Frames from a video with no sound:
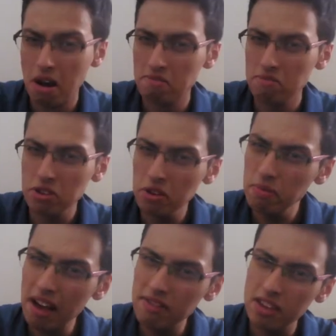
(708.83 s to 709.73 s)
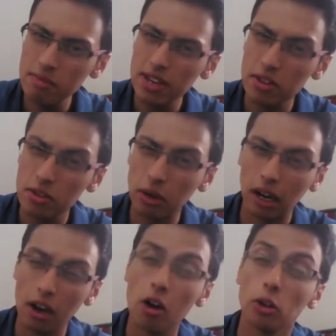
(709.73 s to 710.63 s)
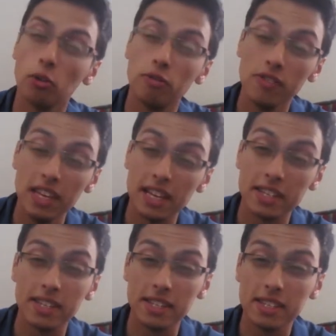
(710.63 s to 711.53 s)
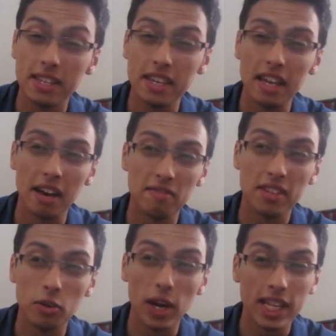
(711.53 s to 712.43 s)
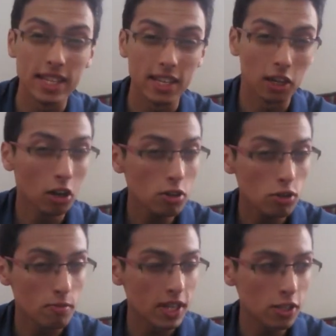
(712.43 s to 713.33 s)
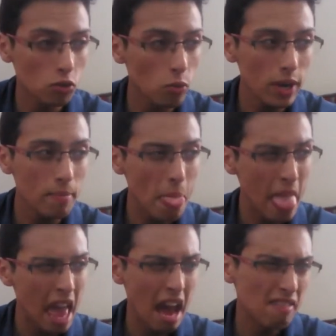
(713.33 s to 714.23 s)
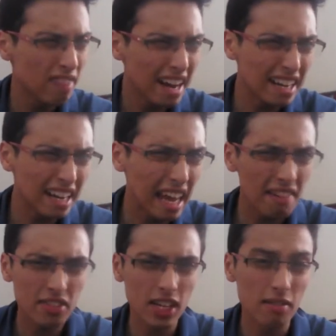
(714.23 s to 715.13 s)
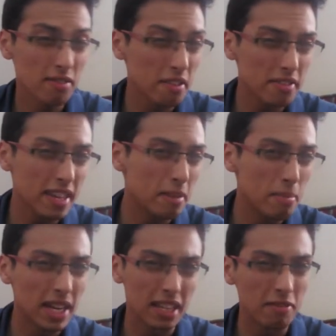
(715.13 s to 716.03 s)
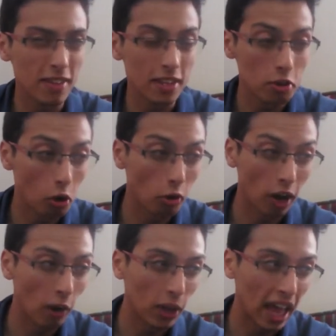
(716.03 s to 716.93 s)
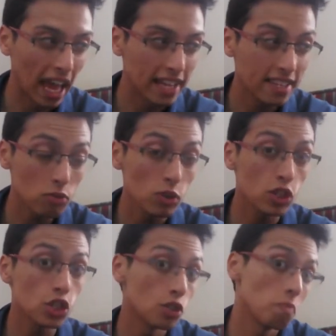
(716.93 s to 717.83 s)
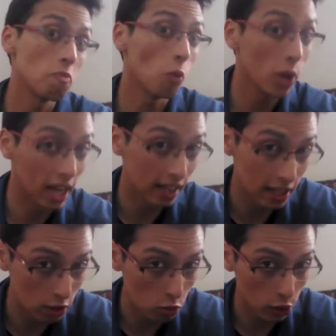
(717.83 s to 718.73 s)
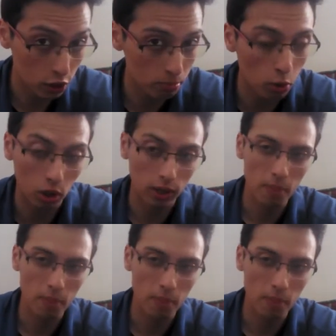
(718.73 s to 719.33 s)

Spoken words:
So after being through a lot of VSDC video editing awesomeness, we finally have some 15-minute video on our hands, which we are ready to export.